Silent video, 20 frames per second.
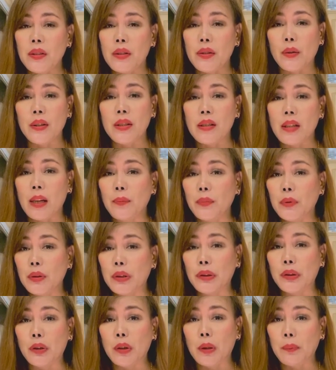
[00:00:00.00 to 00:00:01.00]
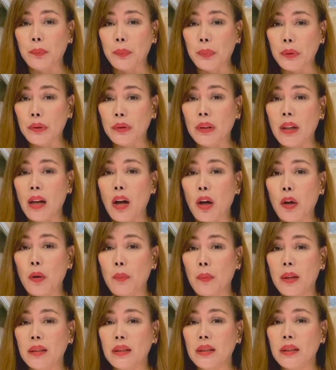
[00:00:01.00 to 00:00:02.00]
So it's up to you to compute how
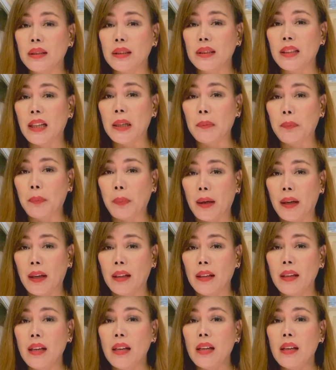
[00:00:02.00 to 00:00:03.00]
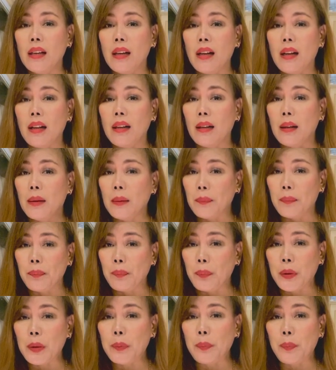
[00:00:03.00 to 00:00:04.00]
much did I pay
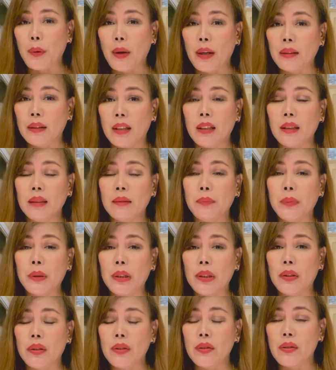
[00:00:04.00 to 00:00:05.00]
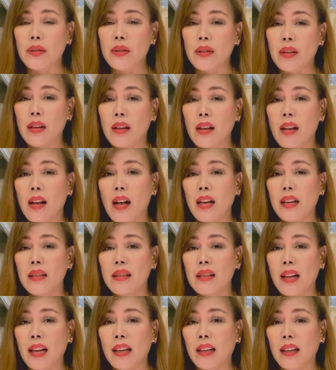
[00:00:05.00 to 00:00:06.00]
per product, because
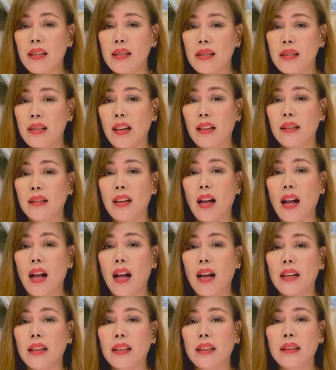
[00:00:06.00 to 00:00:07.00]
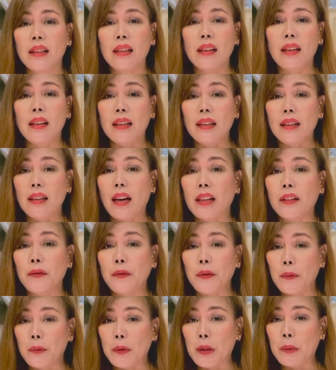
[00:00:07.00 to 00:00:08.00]
like I said, I got
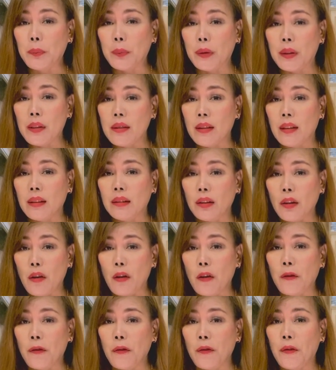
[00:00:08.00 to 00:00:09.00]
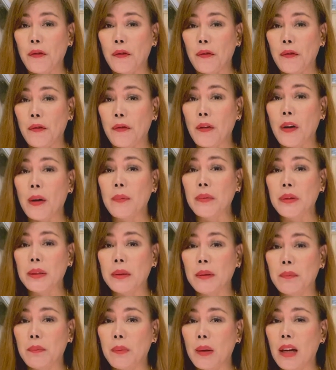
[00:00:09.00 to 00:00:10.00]
15% off from
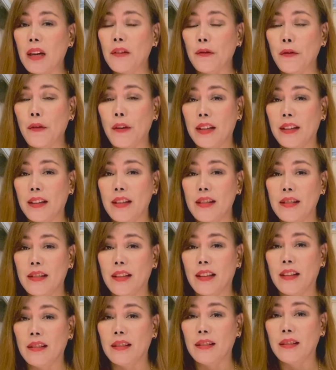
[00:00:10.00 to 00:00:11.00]
the Black Friday sale.